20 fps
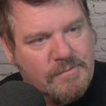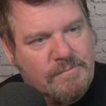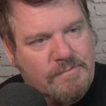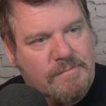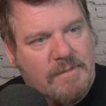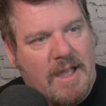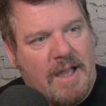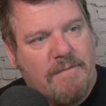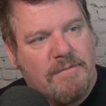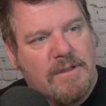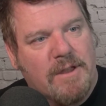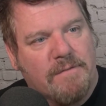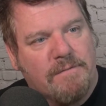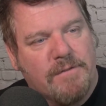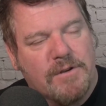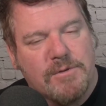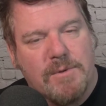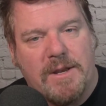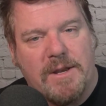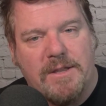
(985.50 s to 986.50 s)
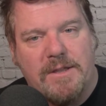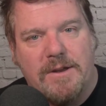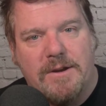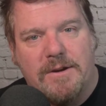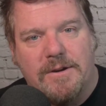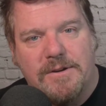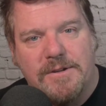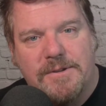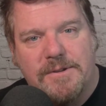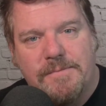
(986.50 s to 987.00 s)
I've done for 20
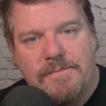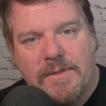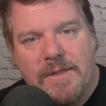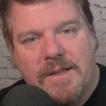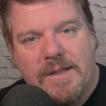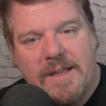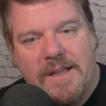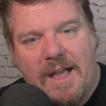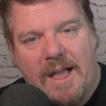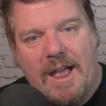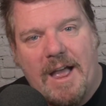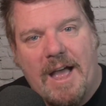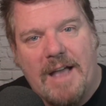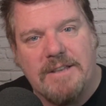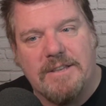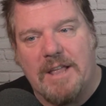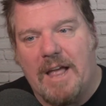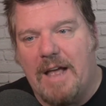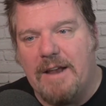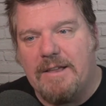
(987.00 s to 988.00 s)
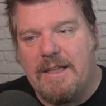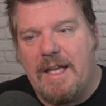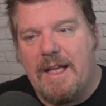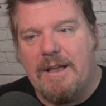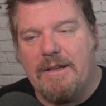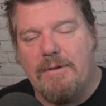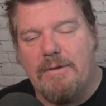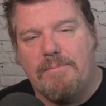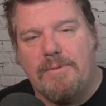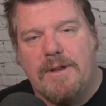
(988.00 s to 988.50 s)
years. I
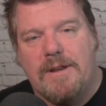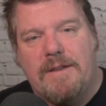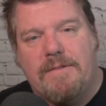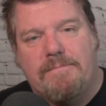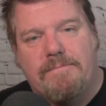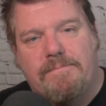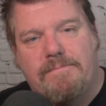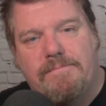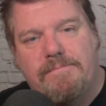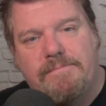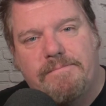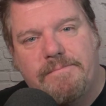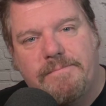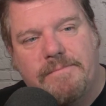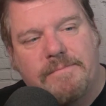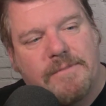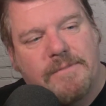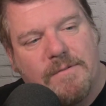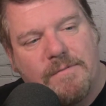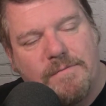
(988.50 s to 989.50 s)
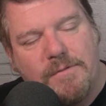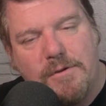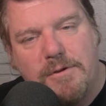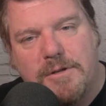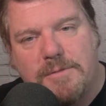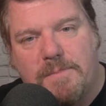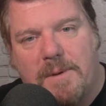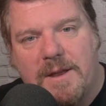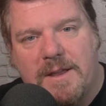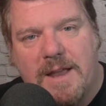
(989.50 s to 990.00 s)
get completely
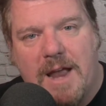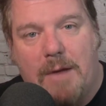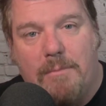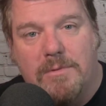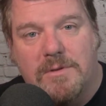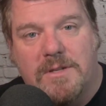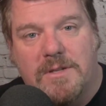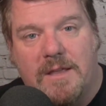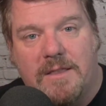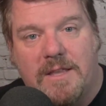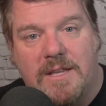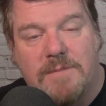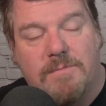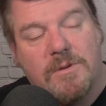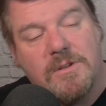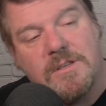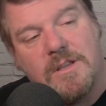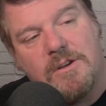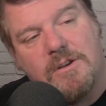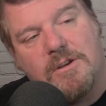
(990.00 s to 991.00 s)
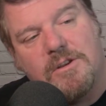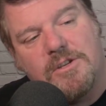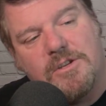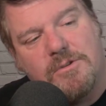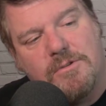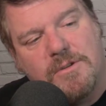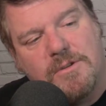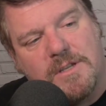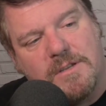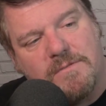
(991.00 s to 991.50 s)
confused by cameras like this because they're not
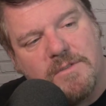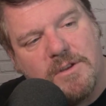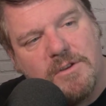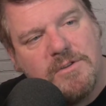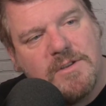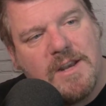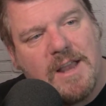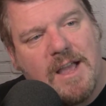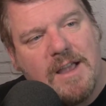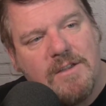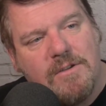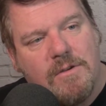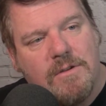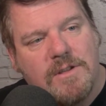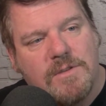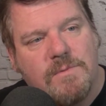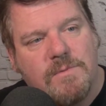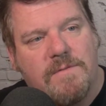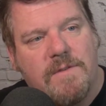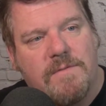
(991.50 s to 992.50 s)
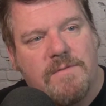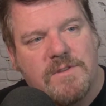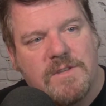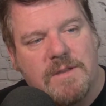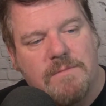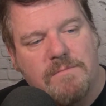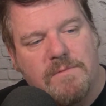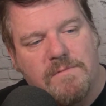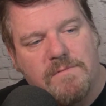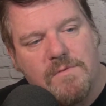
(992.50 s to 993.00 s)
intuitive. They're using icons we've never
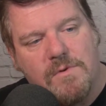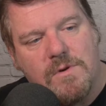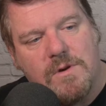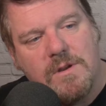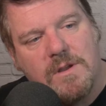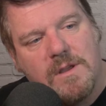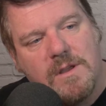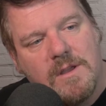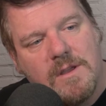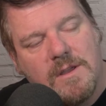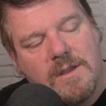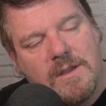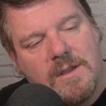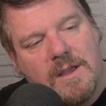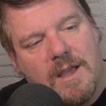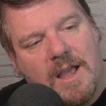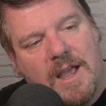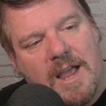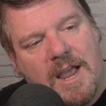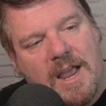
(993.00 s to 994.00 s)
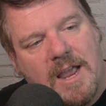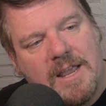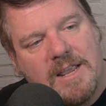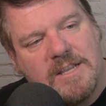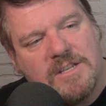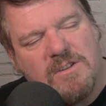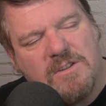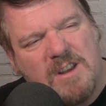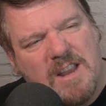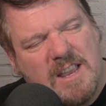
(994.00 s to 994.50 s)
seen before.
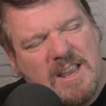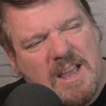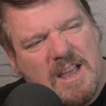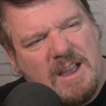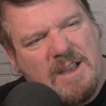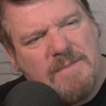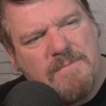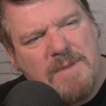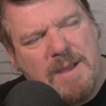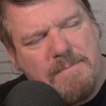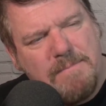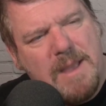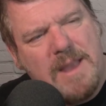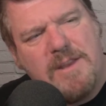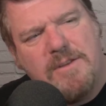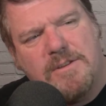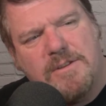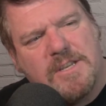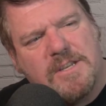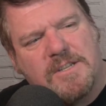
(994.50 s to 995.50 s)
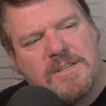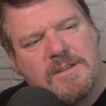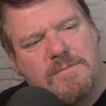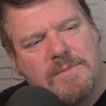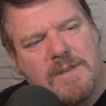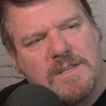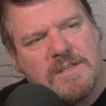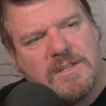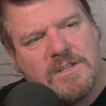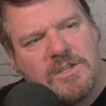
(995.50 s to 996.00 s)
It's got like a menu system
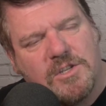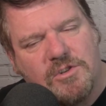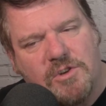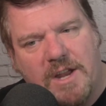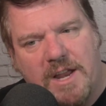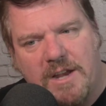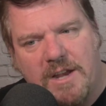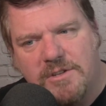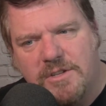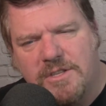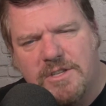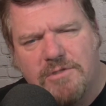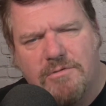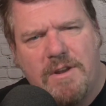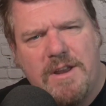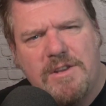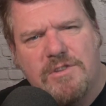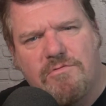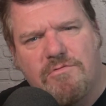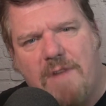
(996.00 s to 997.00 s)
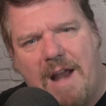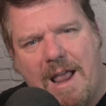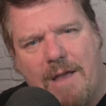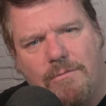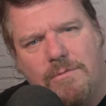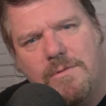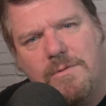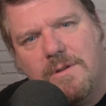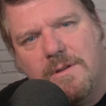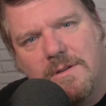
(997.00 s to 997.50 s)
that's strange. The screen's
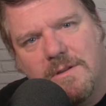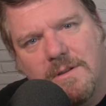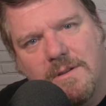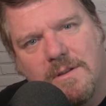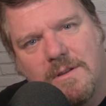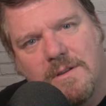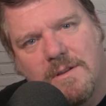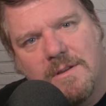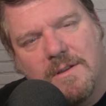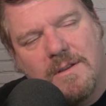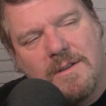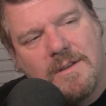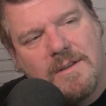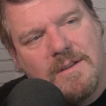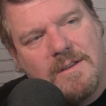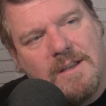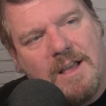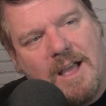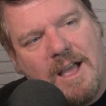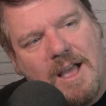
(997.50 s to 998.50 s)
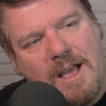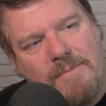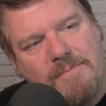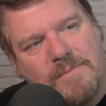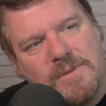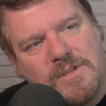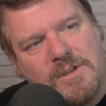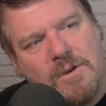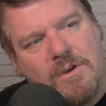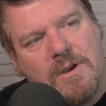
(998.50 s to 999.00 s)
round.
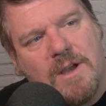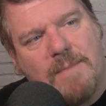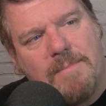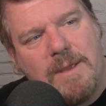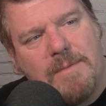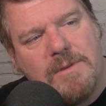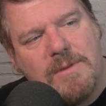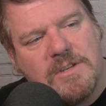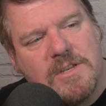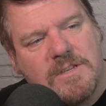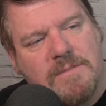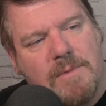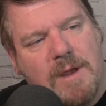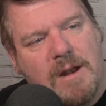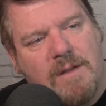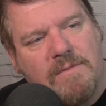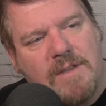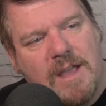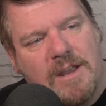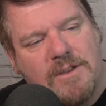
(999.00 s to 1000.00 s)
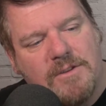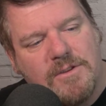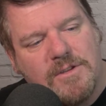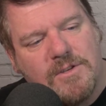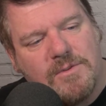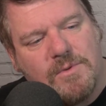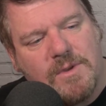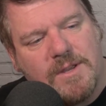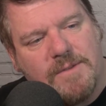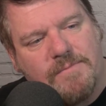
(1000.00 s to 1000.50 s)
So maybe it's just a matter of getting used
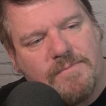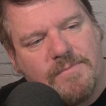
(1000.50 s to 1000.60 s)
to it.